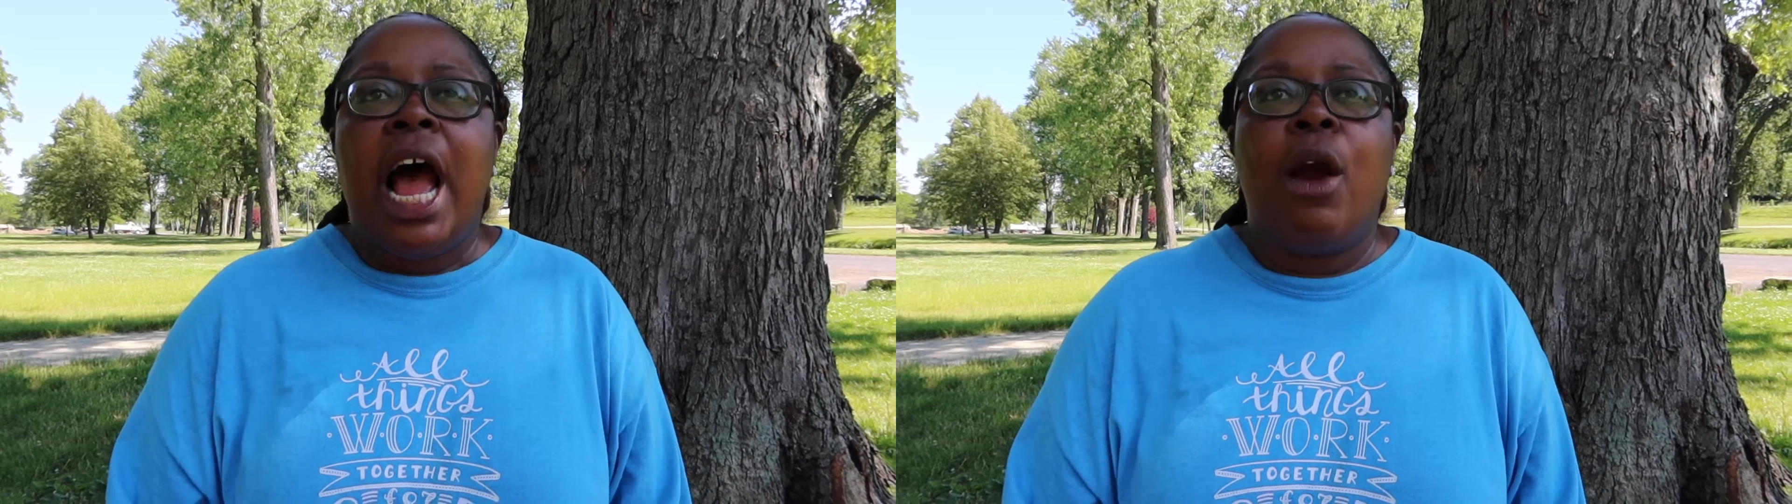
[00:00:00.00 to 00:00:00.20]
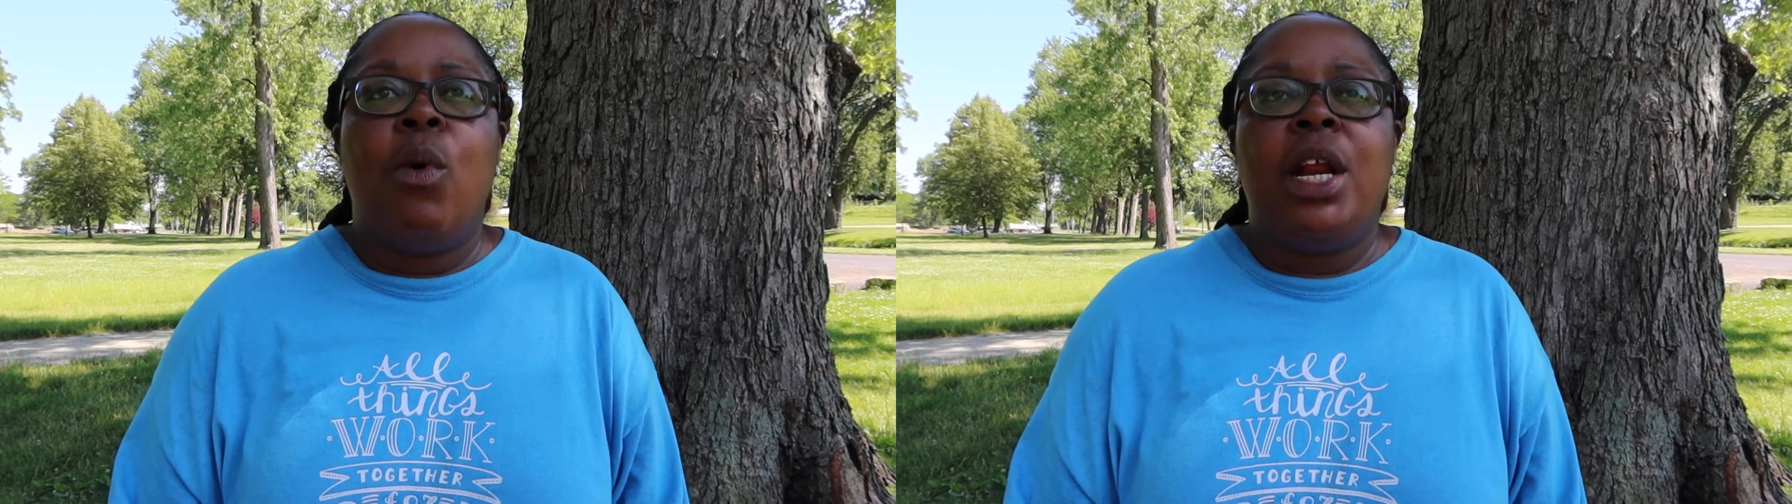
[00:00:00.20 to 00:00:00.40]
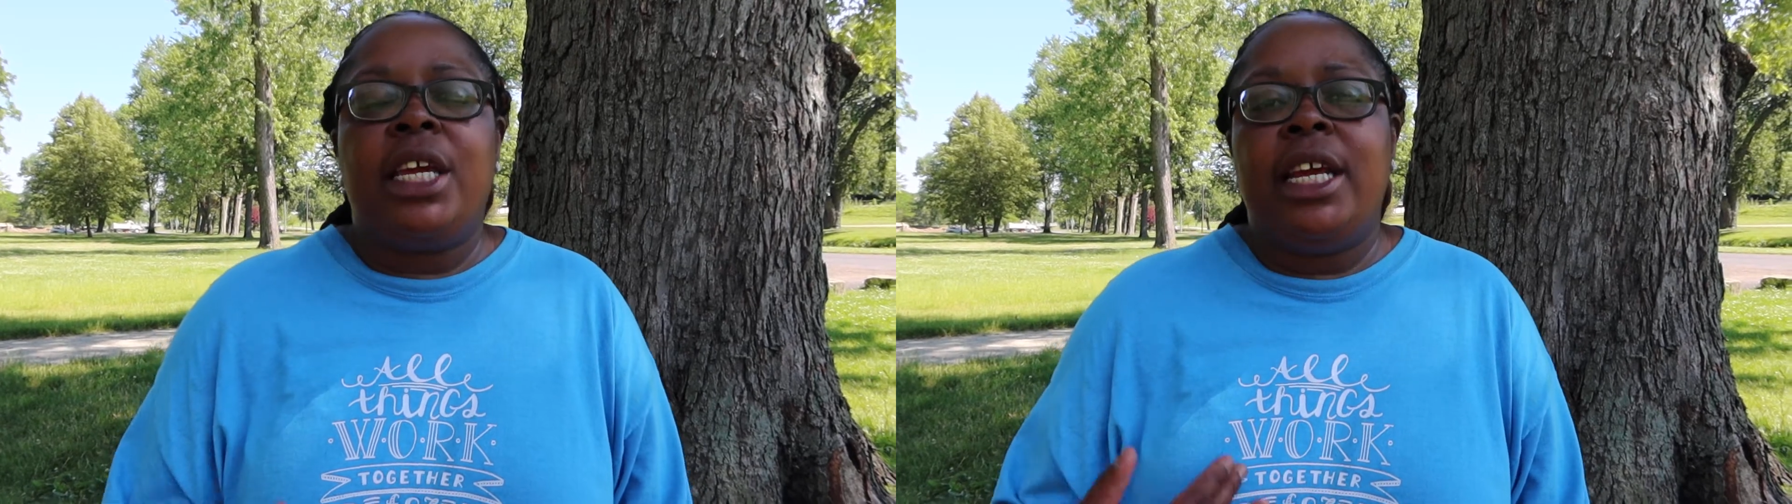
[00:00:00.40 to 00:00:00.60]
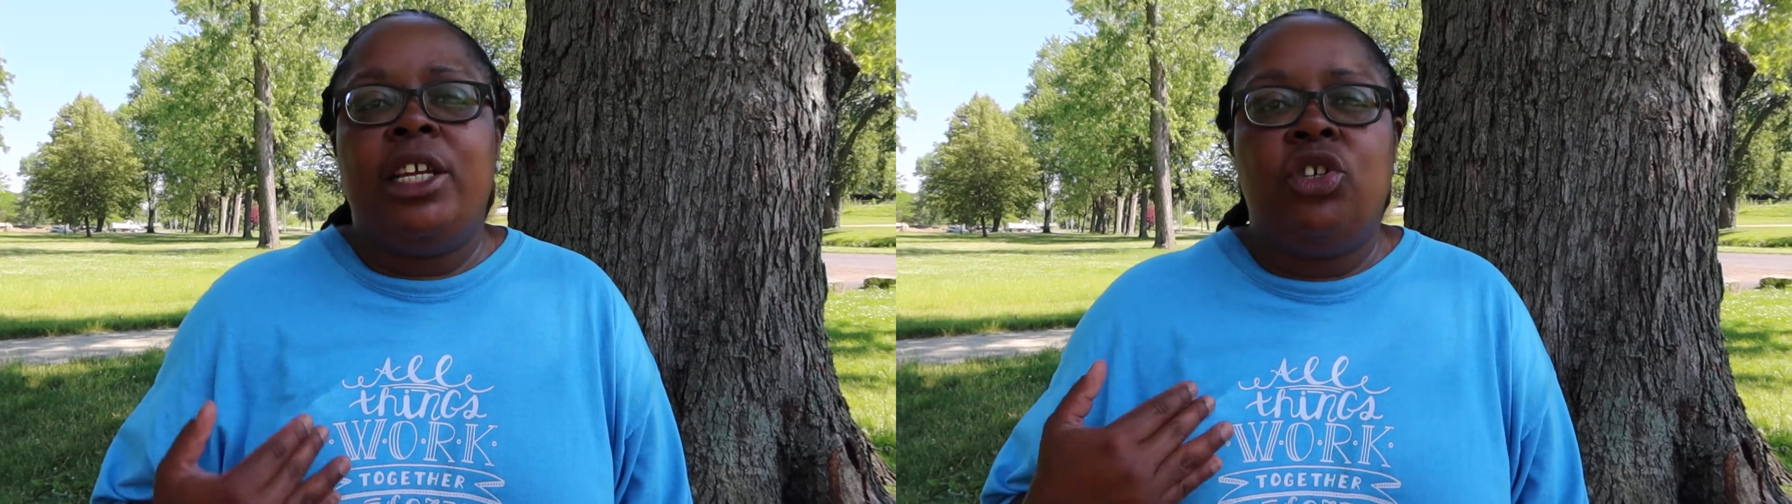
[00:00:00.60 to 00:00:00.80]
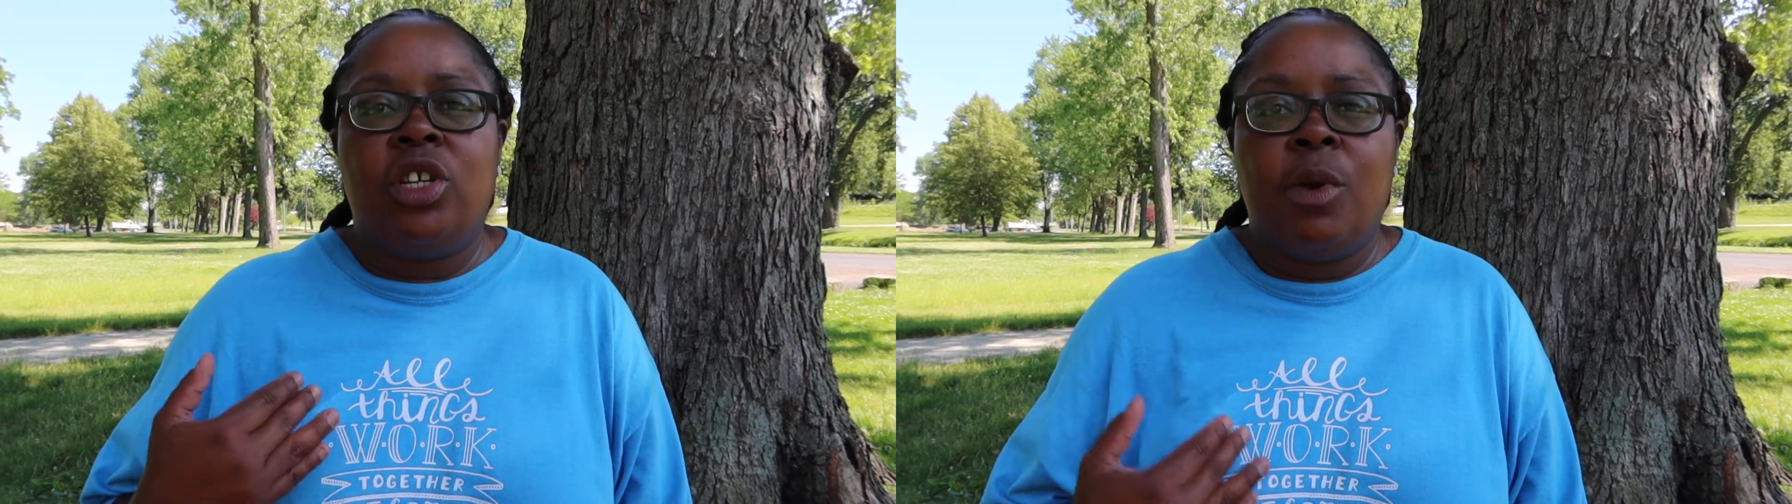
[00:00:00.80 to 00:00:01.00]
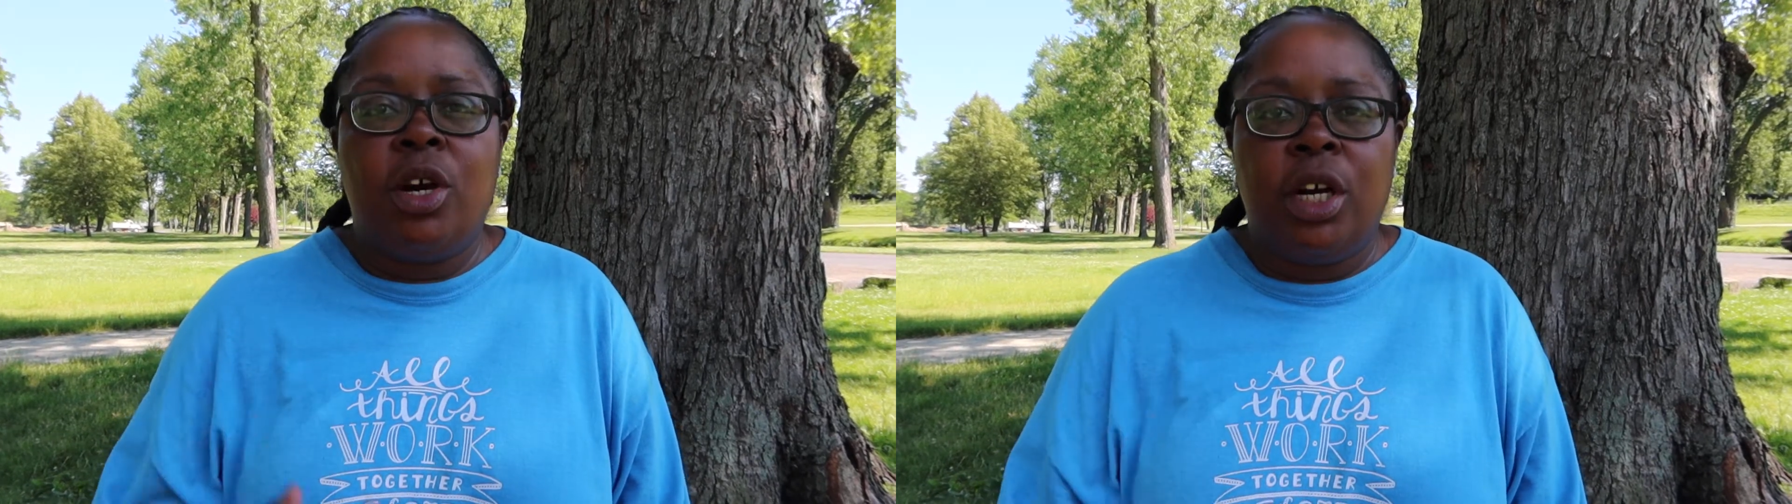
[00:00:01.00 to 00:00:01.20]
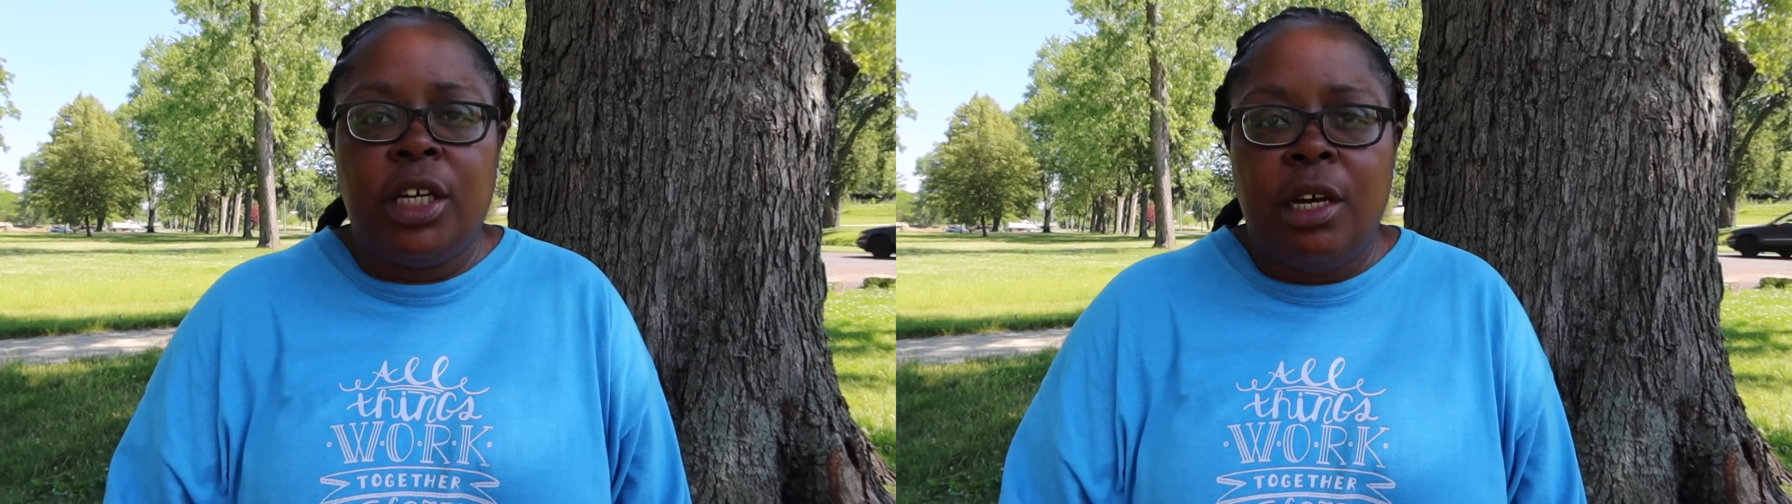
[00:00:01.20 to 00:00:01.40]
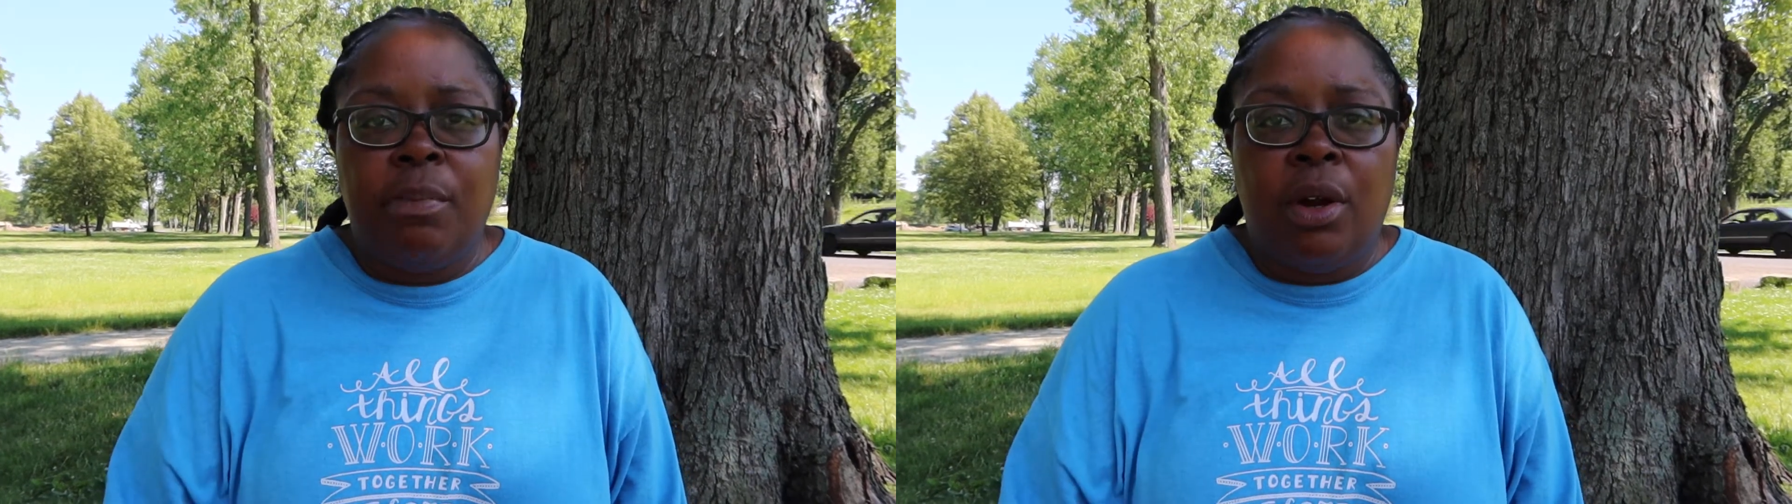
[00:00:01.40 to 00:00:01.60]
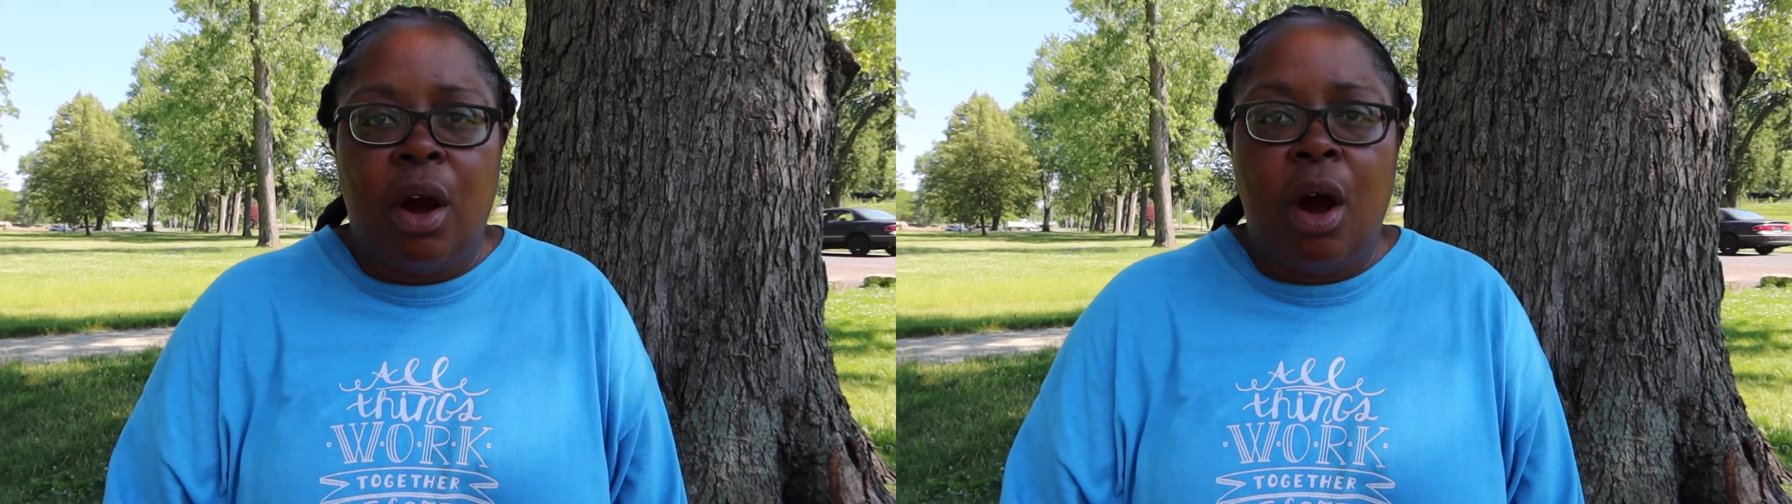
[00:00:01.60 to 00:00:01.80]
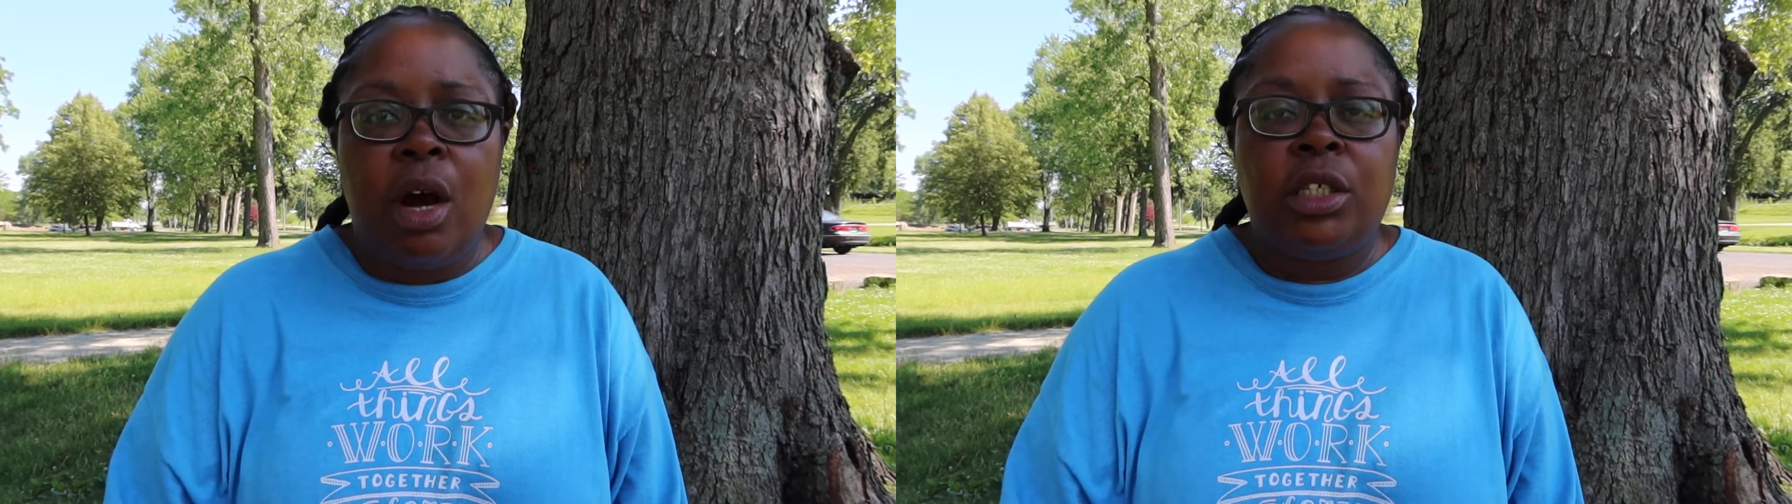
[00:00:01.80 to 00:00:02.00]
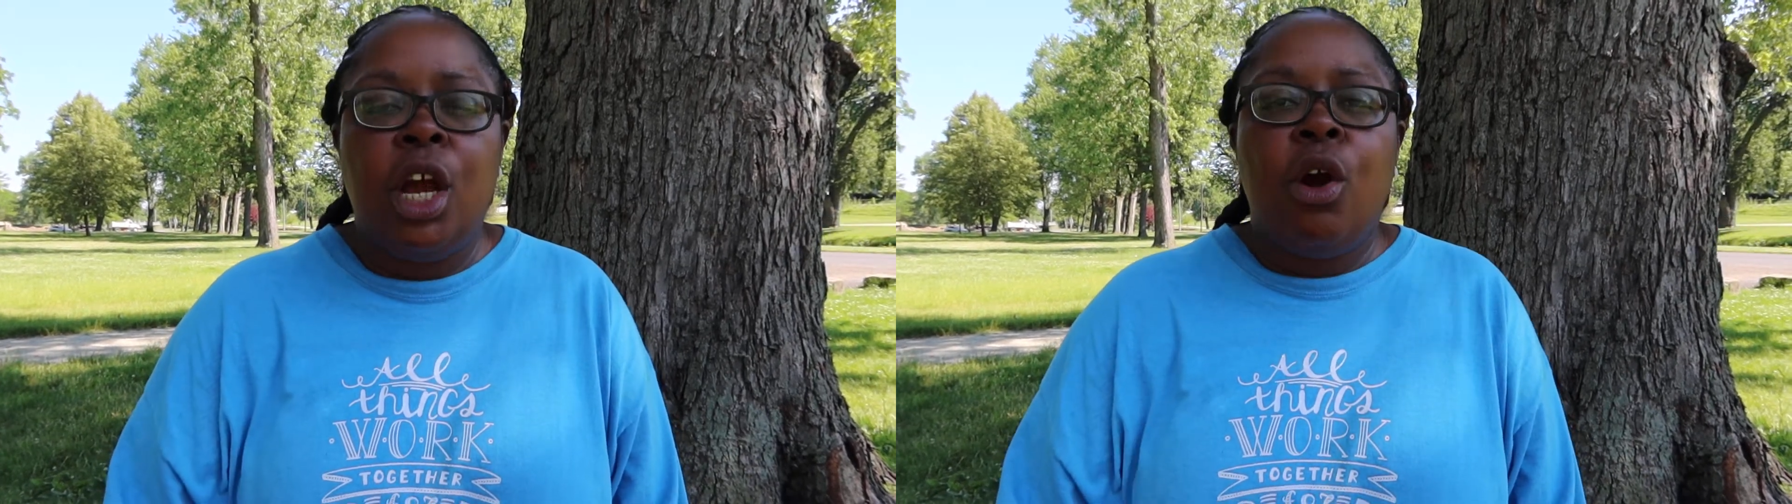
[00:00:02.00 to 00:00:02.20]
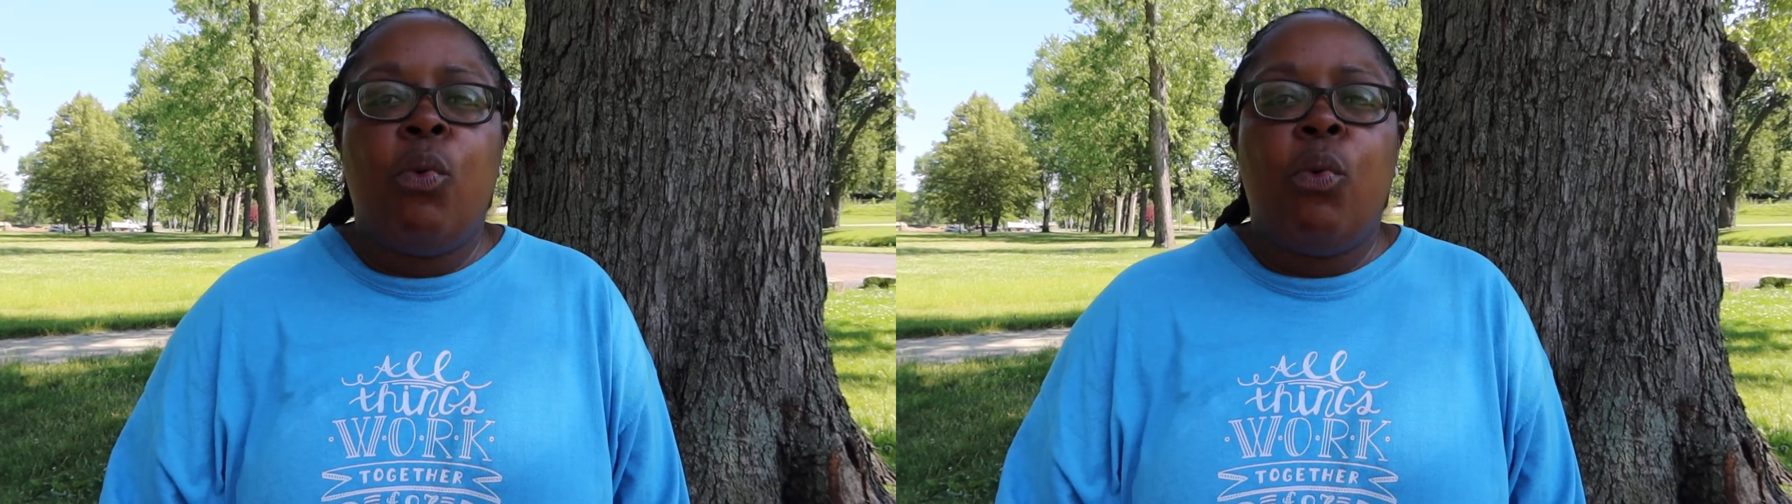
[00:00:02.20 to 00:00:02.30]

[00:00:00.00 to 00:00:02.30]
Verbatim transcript: I want to get into some cooking blogs,